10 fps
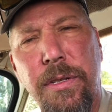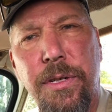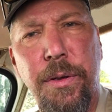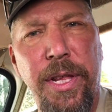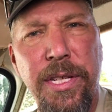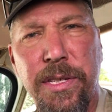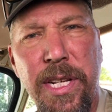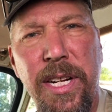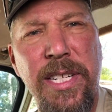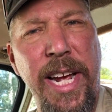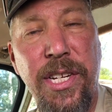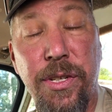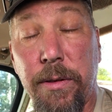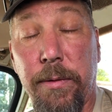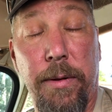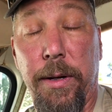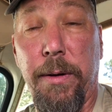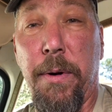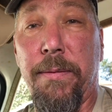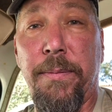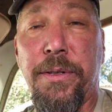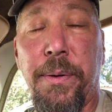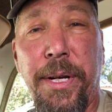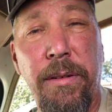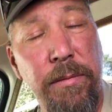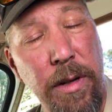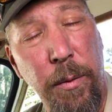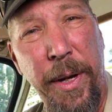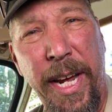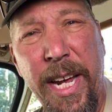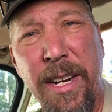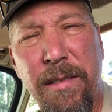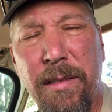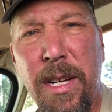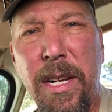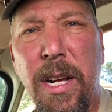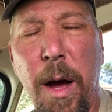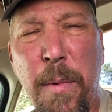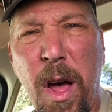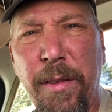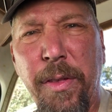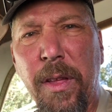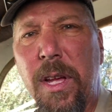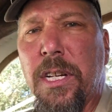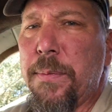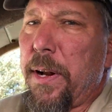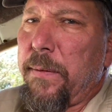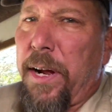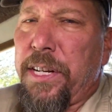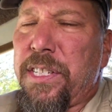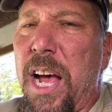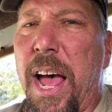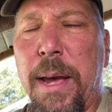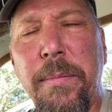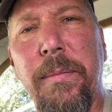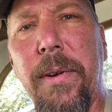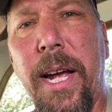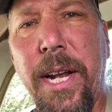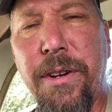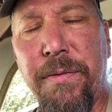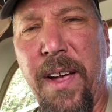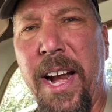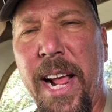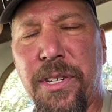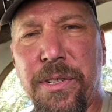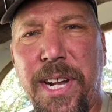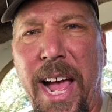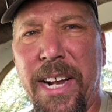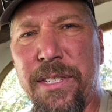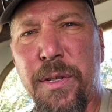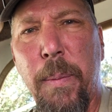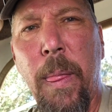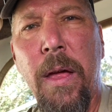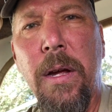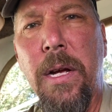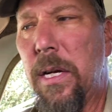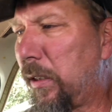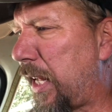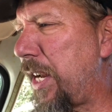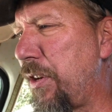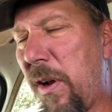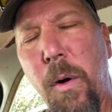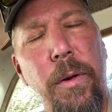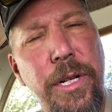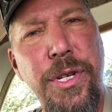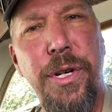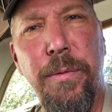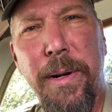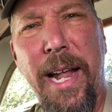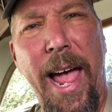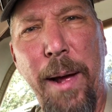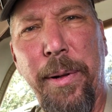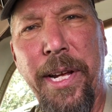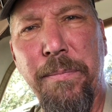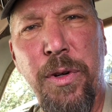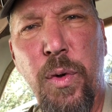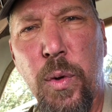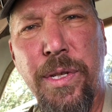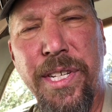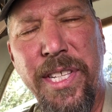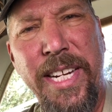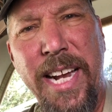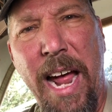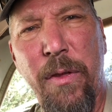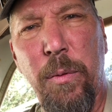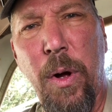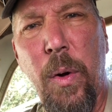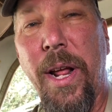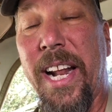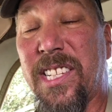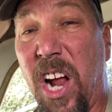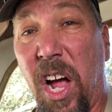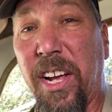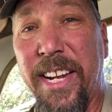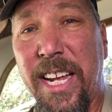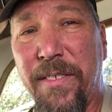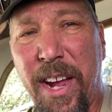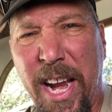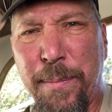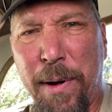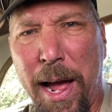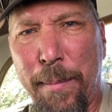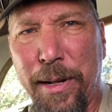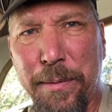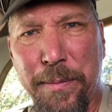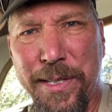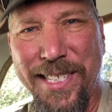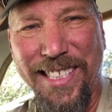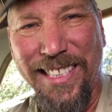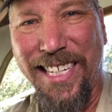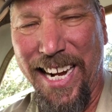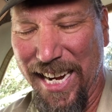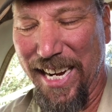do this, and it takes you anywhere between a week and a month, depending on your time and your financial status, then you know that you can reliably cruise this thing down the road and it's not going to give you any problems. Yeah,